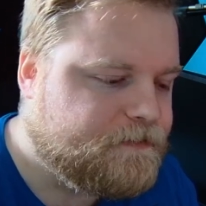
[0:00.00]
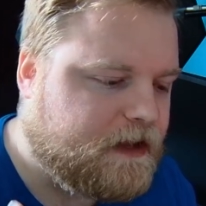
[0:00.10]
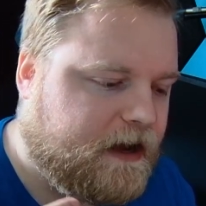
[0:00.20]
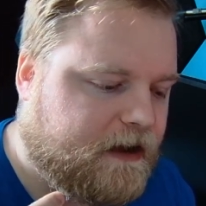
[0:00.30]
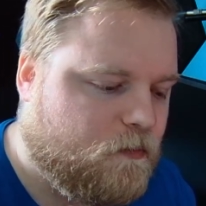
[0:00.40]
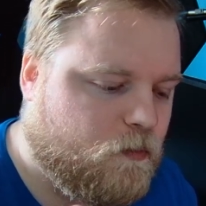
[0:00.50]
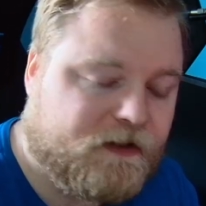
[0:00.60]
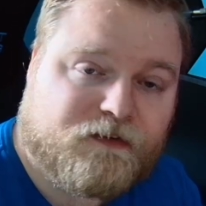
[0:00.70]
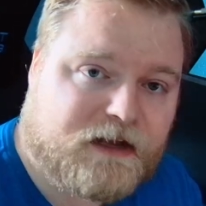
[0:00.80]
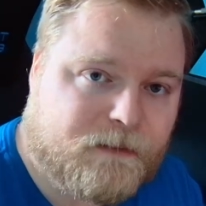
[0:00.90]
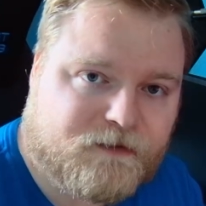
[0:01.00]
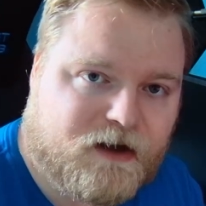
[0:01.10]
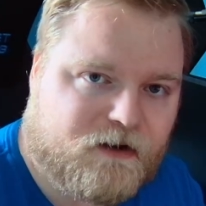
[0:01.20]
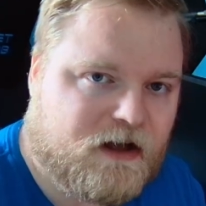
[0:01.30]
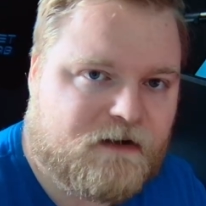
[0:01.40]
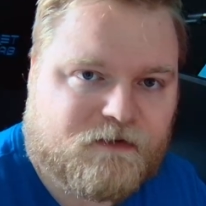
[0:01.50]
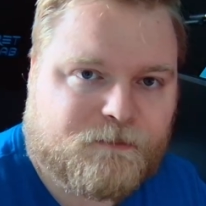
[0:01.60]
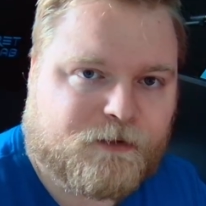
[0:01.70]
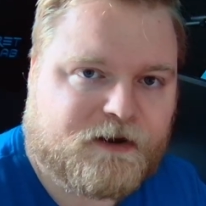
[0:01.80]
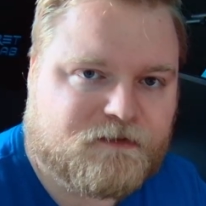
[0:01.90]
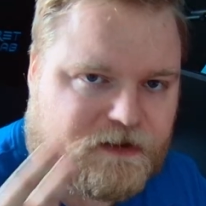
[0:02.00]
Once it comes out, I'll have the price